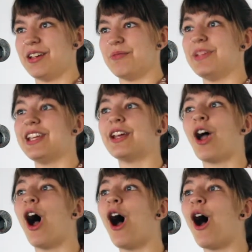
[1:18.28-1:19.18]
Meeting
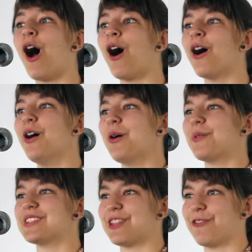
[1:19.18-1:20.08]
her
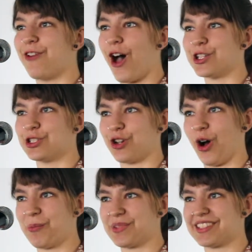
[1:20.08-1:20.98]
was the first
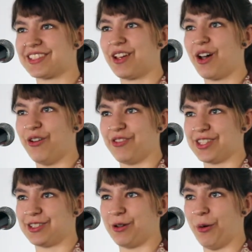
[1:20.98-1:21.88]
drops of the
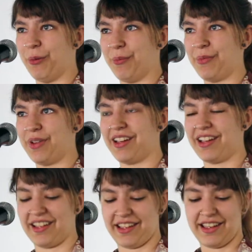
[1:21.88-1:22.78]
storm.
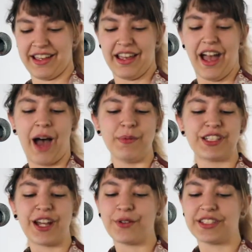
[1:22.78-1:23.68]
I'm
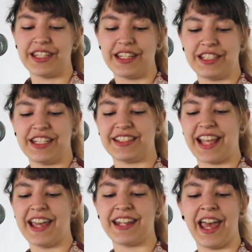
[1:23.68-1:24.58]
Chelsea, she
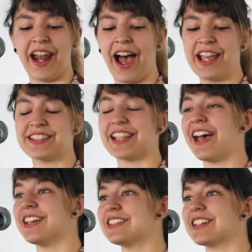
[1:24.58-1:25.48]
said, and I
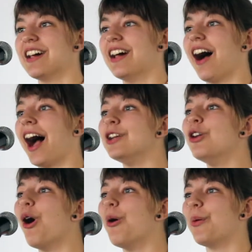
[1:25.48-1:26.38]
said, I
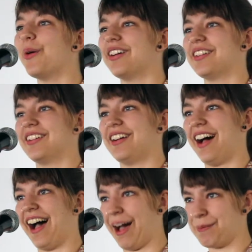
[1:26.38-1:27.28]
know.
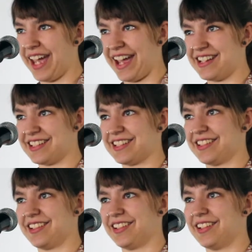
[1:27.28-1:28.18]
I'm Kate.
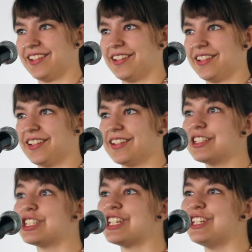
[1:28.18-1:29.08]

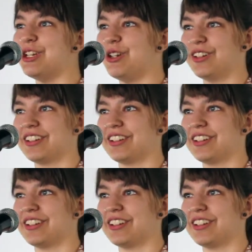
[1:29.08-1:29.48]
She knew.